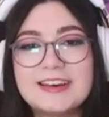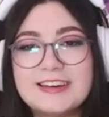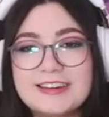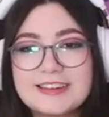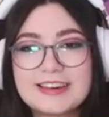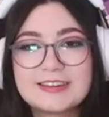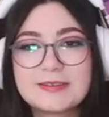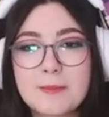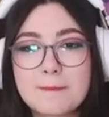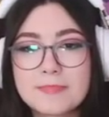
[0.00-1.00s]
Ah. uh
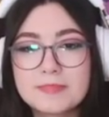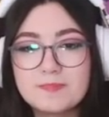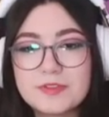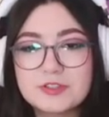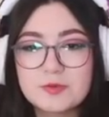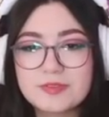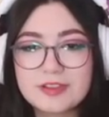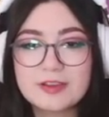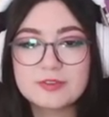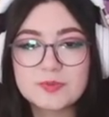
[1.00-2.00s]
super
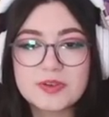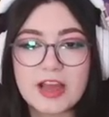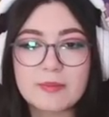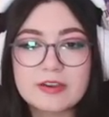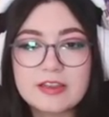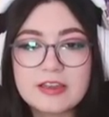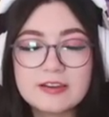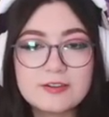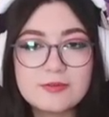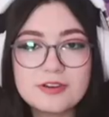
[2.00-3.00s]
late. What's been happening?
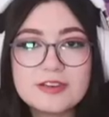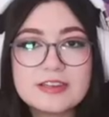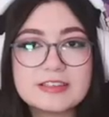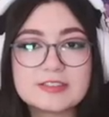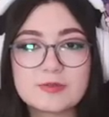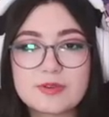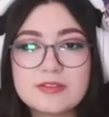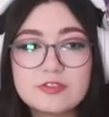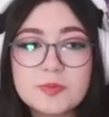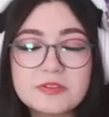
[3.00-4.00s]
No worries. We
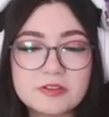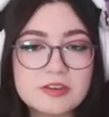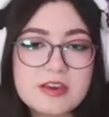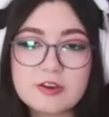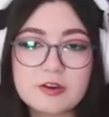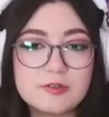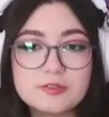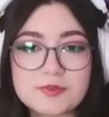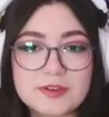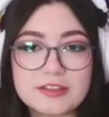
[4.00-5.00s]
have just been looking at
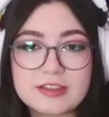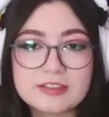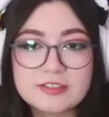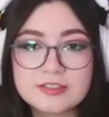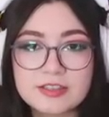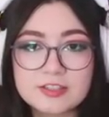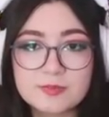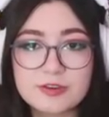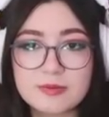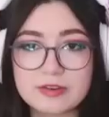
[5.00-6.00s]
codes, really. That's that's
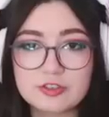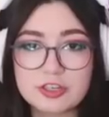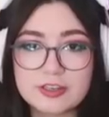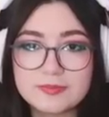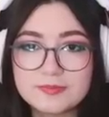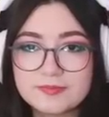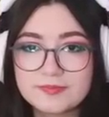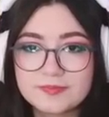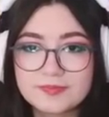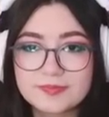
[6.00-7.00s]
pretty much it.
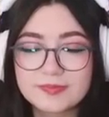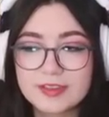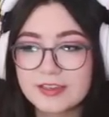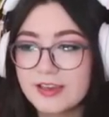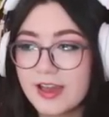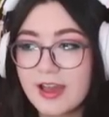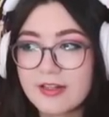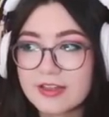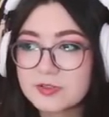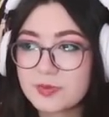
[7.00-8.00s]

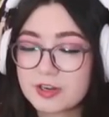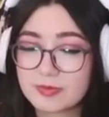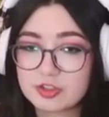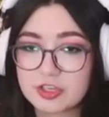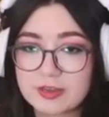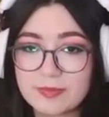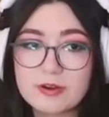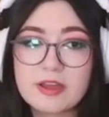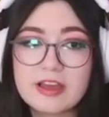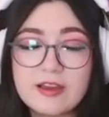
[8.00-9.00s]
That's pretty much it. But
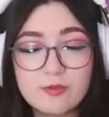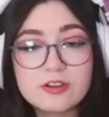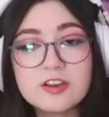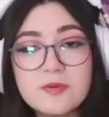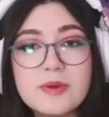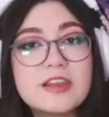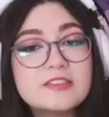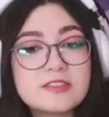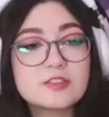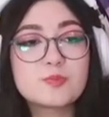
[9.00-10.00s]
okay, if we're committing
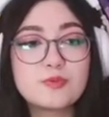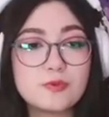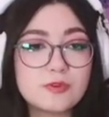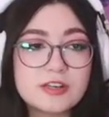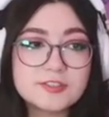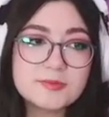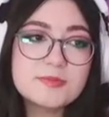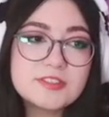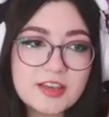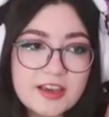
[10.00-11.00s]
to this pool custom
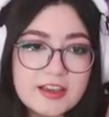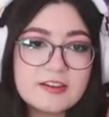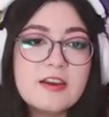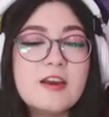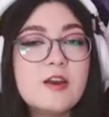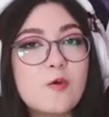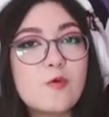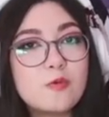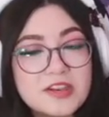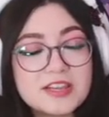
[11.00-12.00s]
design,
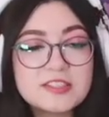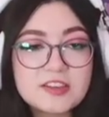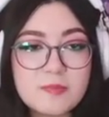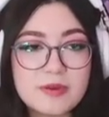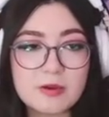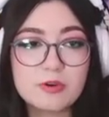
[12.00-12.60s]
we need to commit.